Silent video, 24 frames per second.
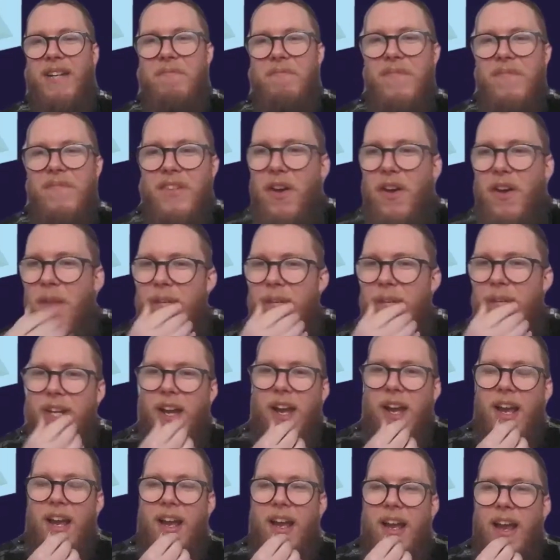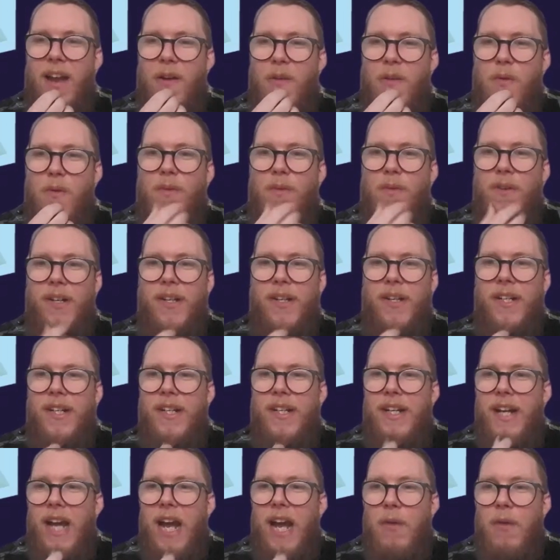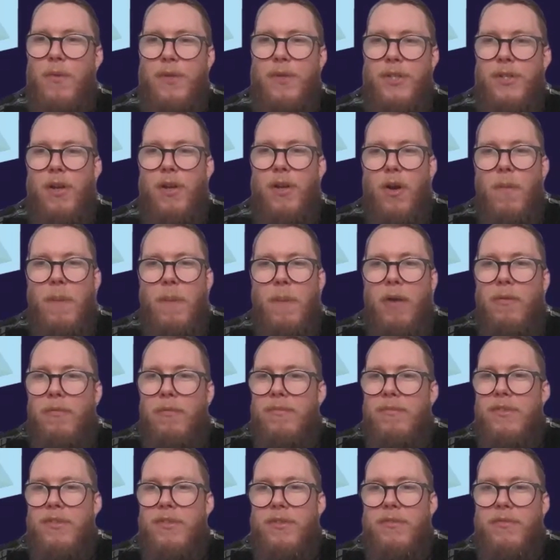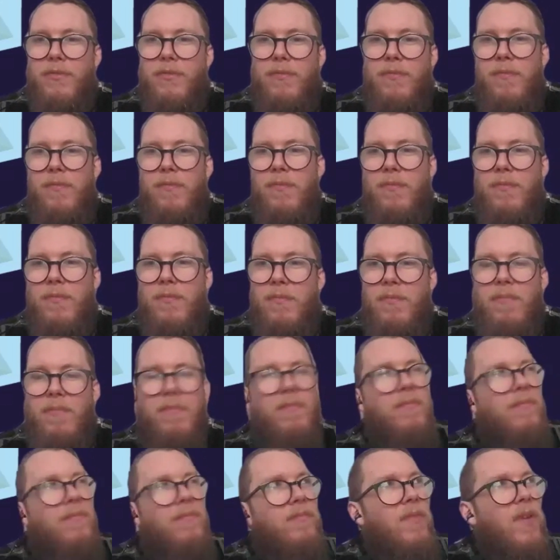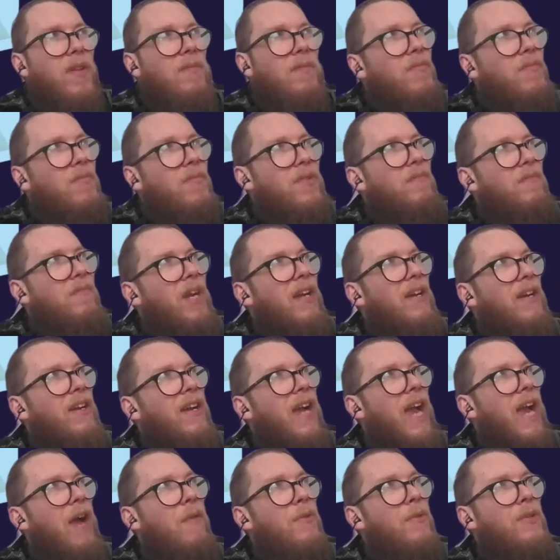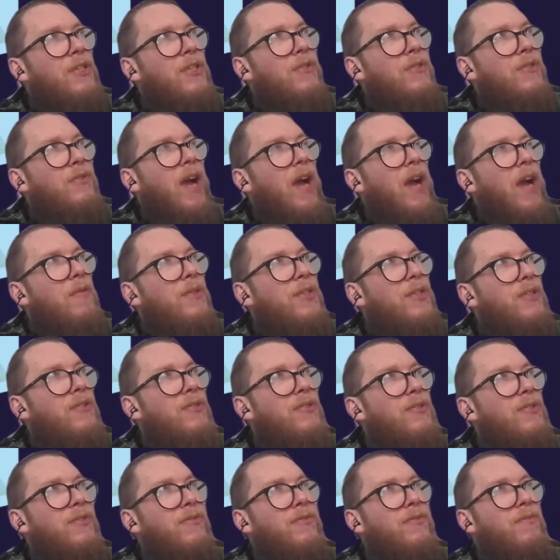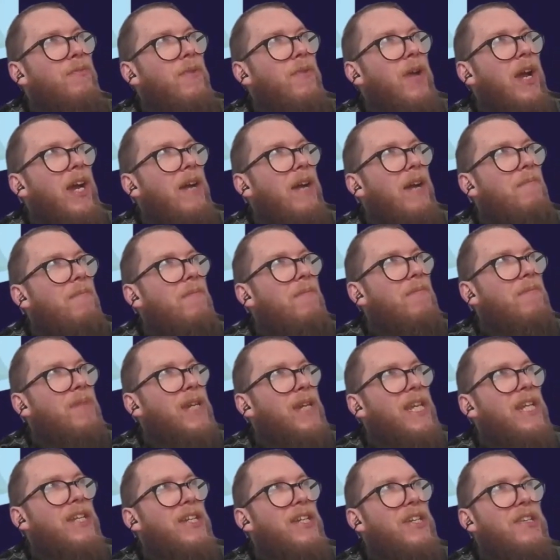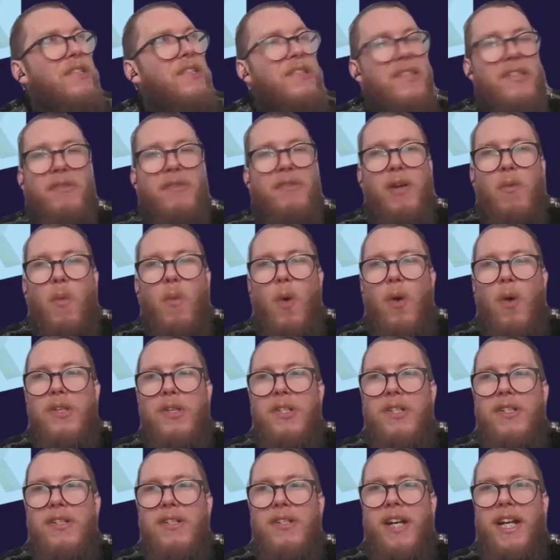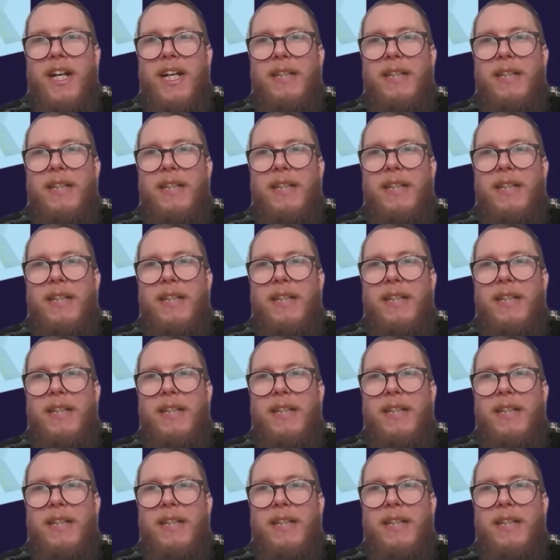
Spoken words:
So, I mean, how would you go about sort of, how would you sort of begin considering what